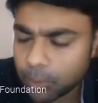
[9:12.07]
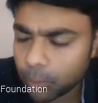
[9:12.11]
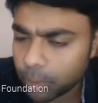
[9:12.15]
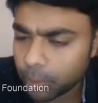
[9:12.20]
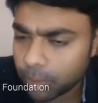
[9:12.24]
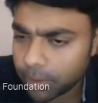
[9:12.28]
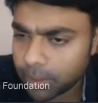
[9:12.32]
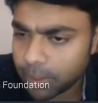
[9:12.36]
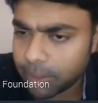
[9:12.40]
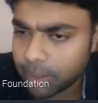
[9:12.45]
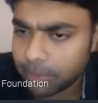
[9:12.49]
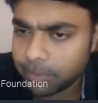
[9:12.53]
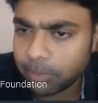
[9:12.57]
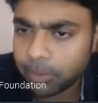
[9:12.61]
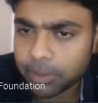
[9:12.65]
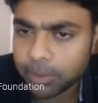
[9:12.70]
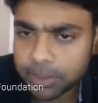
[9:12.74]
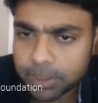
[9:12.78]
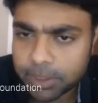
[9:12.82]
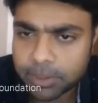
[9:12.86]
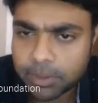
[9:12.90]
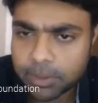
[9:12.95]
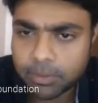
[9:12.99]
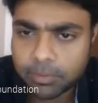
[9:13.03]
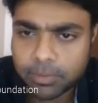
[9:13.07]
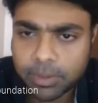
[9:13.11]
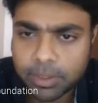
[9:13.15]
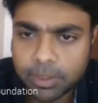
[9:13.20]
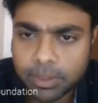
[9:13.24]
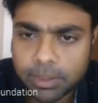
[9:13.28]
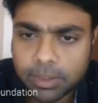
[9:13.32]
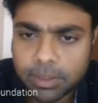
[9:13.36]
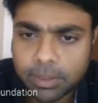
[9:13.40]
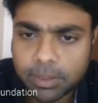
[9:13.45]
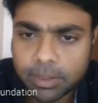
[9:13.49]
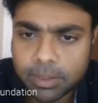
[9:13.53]
of the total deposits
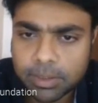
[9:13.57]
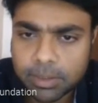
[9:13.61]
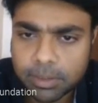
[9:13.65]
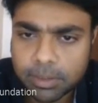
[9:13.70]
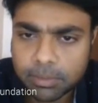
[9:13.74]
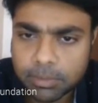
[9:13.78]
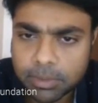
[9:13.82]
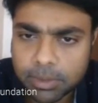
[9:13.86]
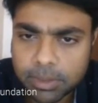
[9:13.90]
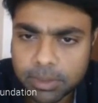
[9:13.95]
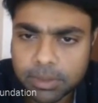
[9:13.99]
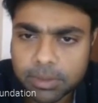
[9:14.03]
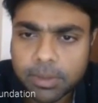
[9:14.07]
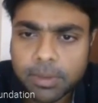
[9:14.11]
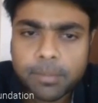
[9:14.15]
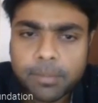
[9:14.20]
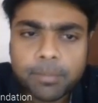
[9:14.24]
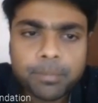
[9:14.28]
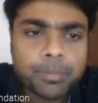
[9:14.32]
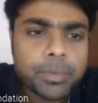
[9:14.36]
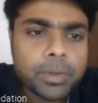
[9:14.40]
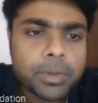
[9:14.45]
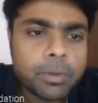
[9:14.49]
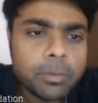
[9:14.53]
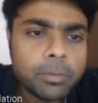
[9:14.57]
of customers,